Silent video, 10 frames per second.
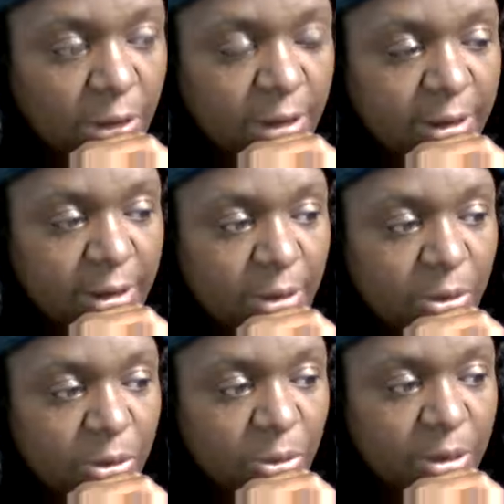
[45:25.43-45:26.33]
and
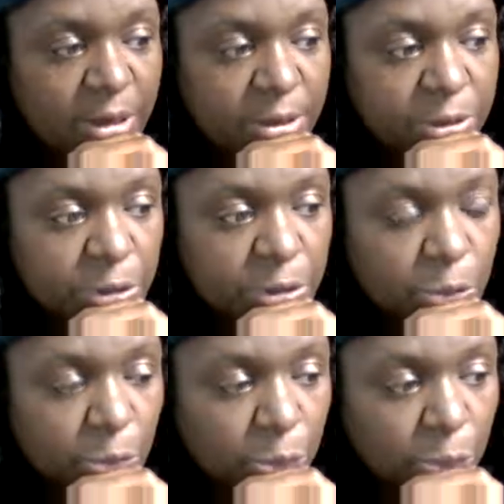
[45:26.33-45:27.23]
now we're going
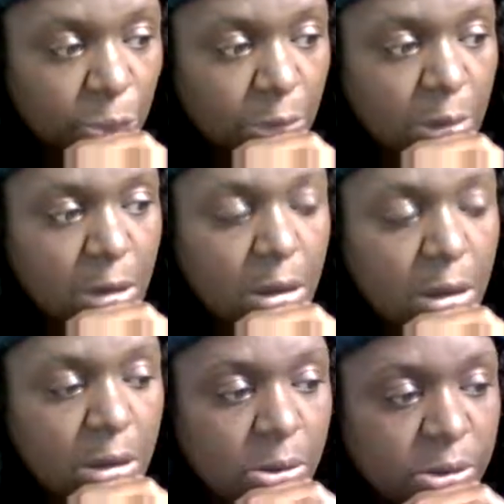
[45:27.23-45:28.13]
into
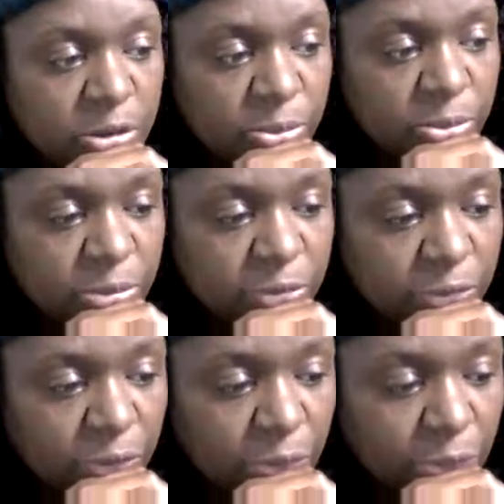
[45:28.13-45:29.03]
Christmas.